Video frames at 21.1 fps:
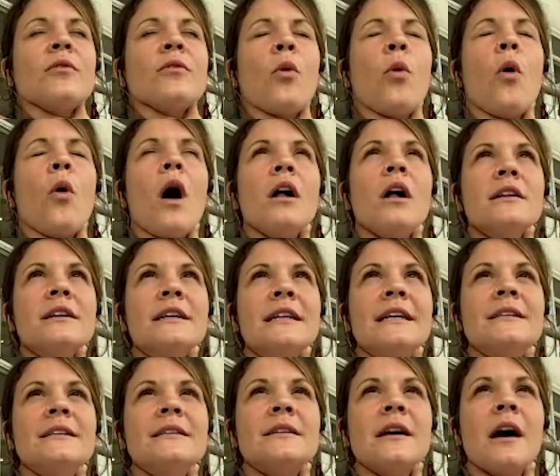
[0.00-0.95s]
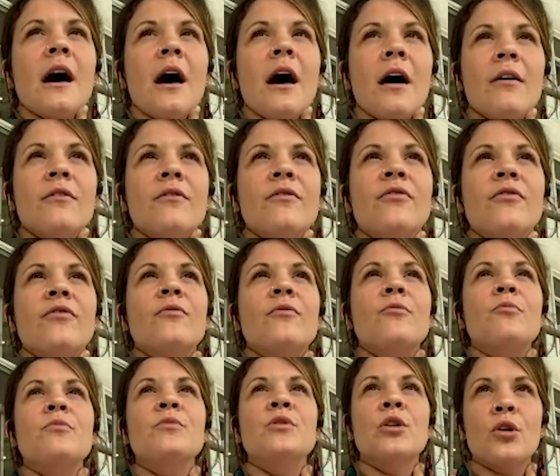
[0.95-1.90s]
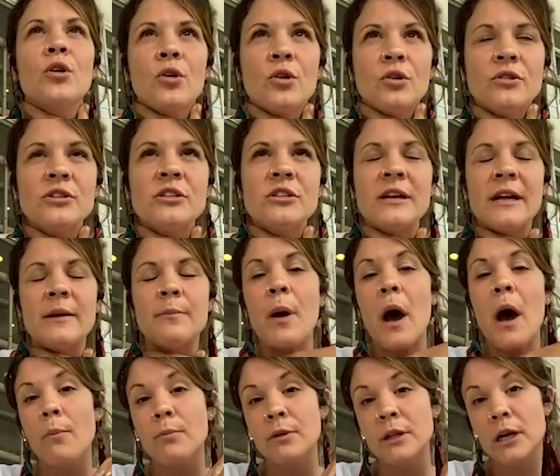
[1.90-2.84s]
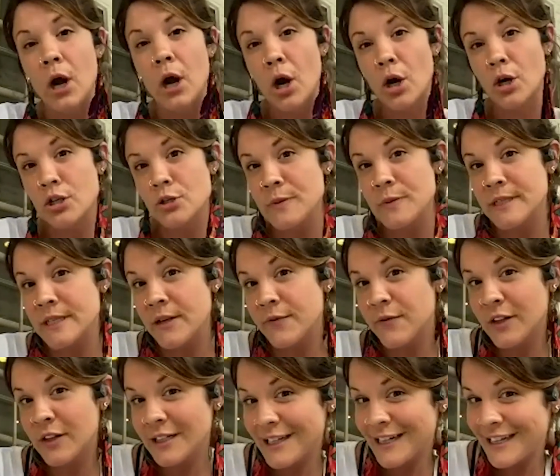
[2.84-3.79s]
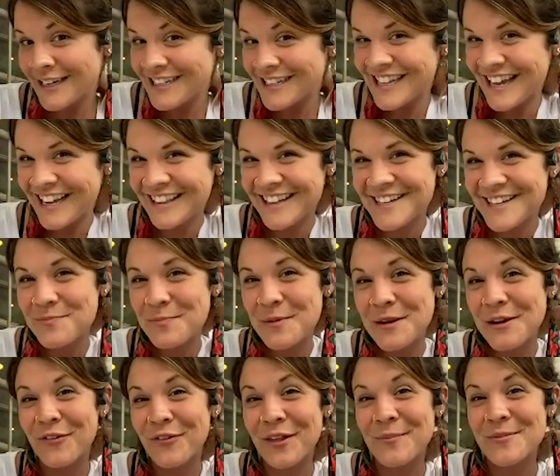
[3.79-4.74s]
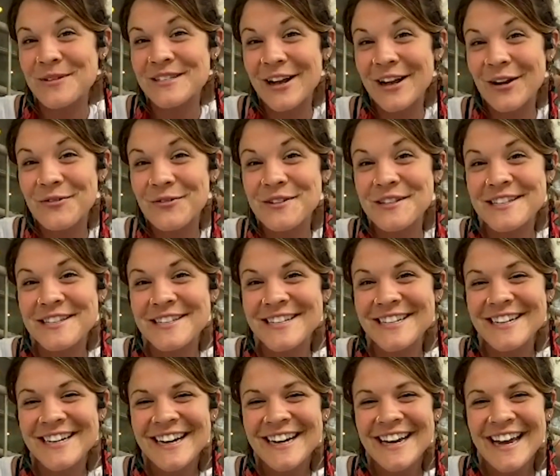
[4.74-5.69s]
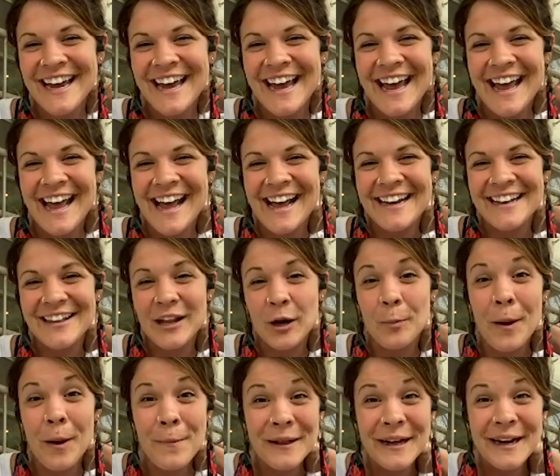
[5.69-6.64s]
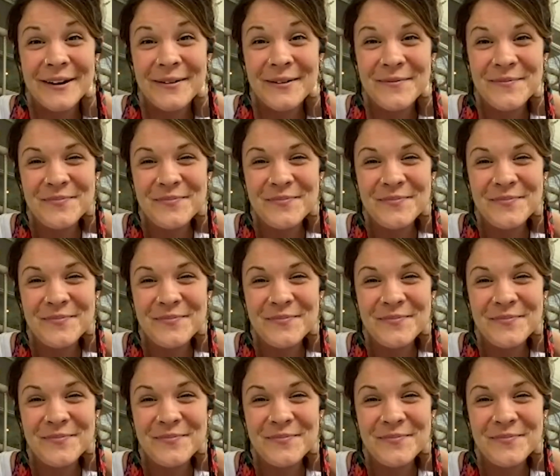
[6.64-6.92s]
qualities of murals and public art specifically, is that they speak for themselves and they're public.